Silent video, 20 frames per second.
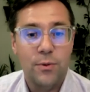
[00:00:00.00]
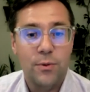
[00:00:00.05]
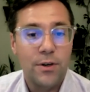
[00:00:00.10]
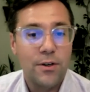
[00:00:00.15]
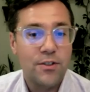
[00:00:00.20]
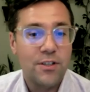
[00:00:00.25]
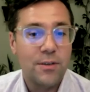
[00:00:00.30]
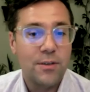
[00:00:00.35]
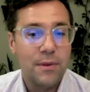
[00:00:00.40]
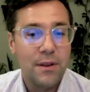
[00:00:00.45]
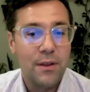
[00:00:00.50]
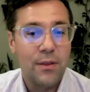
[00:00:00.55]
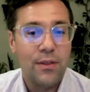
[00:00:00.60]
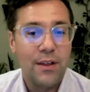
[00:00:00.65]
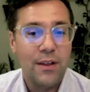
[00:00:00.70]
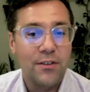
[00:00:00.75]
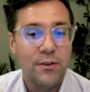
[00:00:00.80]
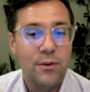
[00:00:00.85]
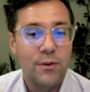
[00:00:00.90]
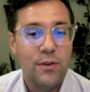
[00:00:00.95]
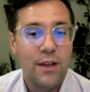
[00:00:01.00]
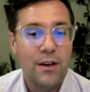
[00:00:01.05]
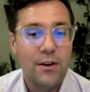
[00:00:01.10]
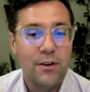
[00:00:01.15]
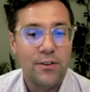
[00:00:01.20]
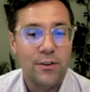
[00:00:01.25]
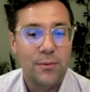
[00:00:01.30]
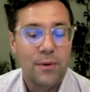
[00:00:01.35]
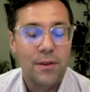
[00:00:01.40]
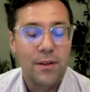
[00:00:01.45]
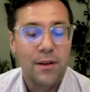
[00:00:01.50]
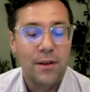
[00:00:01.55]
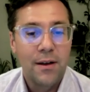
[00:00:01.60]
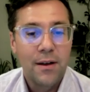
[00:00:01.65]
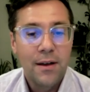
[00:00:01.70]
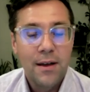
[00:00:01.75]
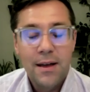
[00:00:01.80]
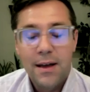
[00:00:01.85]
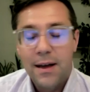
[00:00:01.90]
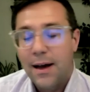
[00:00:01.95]
What are some of the things you think are some of the,
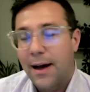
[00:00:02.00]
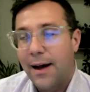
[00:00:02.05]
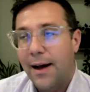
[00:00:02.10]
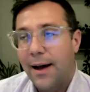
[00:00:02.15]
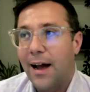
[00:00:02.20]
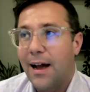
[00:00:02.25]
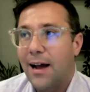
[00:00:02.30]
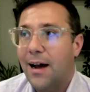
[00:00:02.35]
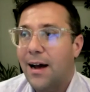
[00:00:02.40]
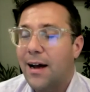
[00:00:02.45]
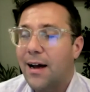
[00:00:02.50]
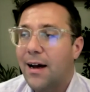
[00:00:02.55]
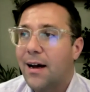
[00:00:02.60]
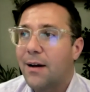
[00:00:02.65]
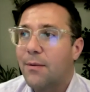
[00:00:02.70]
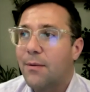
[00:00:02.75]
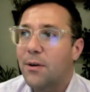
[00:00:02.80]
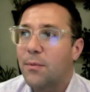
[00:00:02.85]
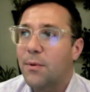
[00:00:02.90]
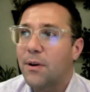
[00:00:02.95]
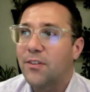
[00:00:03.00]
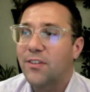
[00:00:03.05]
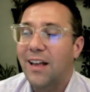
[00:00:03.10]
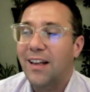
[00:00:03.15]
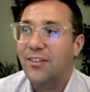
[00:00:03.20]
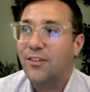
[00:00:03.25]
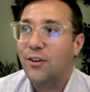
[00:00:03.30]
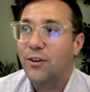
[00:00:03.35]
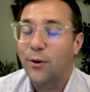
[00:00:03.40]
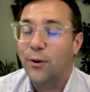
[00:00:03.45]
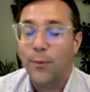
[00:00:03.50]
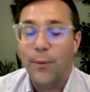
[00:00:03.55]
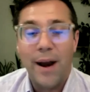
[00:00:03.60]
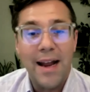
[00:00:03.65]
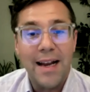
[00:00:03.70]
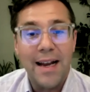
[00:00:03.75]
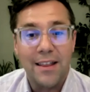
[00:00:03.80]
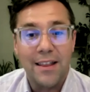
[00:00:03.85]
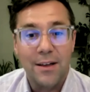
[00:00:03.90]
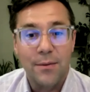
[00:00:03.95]
I would almost ask you to
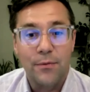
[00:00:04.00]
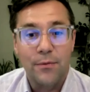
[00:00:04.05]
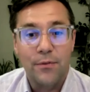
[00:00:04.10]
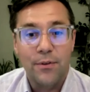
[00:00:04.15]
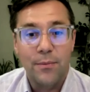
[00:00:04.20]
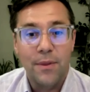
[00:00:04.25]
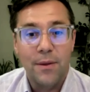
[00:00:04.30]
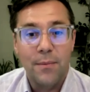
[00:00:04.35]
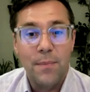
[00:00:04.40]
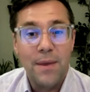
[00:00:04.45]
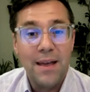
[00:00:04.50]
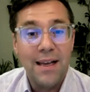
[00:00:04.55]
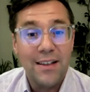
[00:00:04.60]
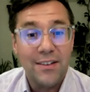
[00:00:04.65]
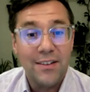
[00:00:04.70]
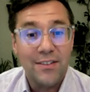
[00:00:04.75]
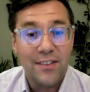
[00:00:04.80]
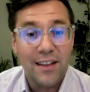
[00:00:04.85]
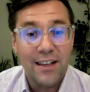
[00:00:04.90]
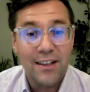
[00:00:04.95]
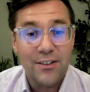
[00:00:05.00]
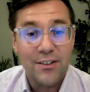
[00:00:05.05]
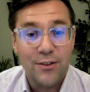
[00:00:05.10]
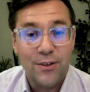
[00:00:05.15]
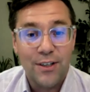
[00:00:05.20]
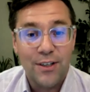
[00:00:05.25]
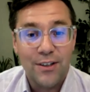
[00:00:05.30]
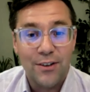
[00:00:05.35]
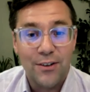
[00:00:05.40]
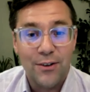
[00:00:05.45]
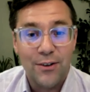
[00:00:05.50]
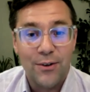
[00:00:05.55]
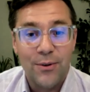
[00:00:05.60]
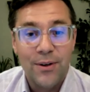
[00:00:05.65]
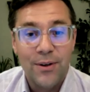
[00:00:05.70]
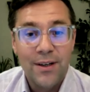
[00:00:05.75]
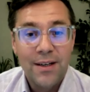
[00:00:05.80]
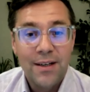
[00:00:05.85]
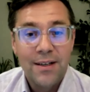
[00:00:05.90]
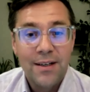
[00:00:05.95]
rank them from the biggest things you can do
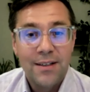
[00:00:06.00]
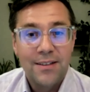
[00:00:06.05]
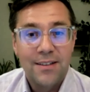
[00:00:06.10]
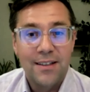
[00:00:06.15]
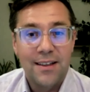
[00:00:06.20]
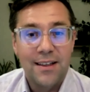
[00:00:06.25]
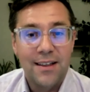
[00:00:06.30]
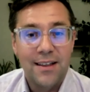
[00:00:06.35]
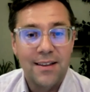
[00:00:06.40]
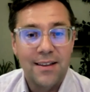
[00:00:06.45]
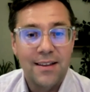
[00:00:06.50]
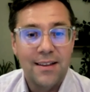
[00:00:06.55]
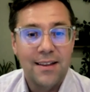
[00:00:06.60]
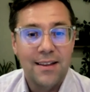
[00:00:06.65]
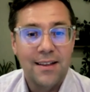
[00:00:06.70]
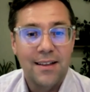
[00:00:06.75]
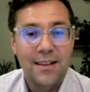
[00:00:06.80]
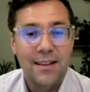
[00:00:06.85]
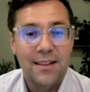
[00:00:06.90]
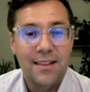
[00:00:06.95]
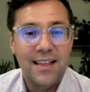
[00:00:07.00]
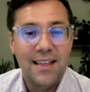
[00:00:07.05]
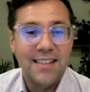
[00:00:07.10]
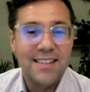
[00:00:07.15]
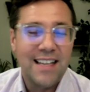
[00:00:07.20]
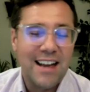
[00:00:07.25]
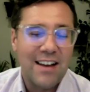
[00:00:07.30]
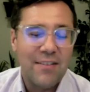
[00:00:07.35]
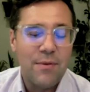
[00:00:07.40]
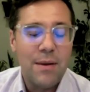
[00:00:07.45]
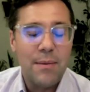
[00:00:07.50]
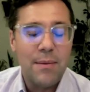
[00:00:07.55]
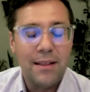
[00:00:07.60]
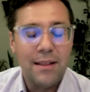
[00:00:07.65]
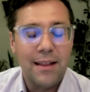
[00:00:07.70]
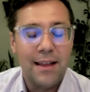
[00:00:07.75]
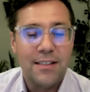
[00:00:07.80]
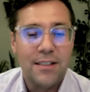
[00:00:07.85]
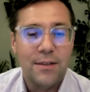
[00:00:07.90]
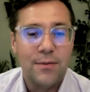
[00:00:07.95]
to the things that have maybe
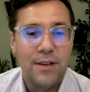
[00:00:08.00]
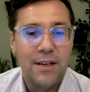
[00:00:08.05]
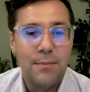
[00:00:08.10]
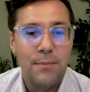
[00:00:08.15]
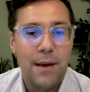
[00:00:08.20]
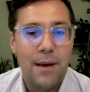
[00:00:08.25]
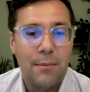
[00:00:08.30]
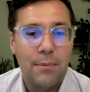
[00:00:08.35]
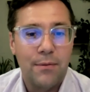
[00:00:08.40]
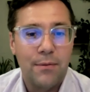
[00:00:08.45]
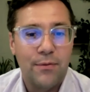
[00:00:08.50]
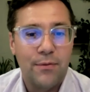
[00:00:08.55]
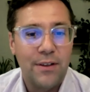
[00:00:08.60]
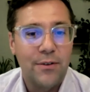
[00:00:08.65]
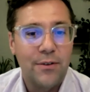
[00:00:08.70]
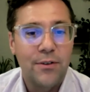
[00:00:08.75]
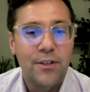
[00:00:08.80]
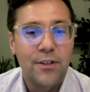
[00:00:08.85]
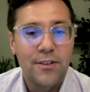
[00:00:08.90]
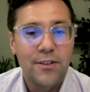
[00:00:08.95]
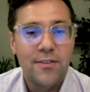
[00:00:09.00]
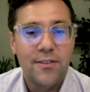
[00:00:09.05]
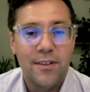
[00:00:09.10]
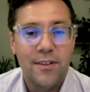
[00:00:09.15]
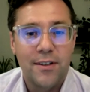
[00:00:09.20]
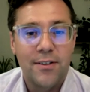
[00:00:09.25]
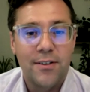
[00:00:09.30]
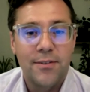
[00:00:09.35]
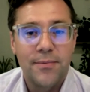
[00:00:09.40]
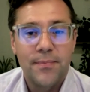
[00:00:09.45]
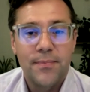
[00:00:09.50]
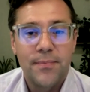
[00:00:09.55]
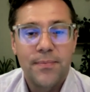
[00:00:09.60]
less of an impact but feel good still?